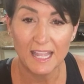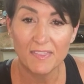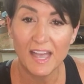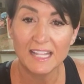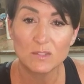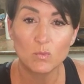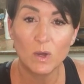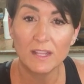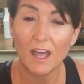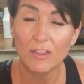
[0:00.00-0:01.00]
and that's
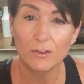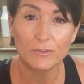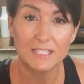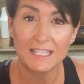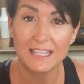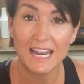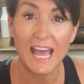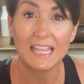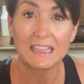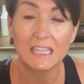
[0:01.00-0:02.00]
one other reason that
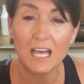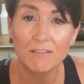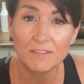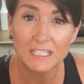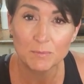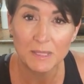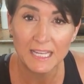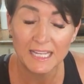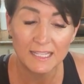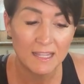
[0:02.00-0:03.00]
I love this
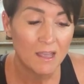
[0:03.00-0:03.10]
plan,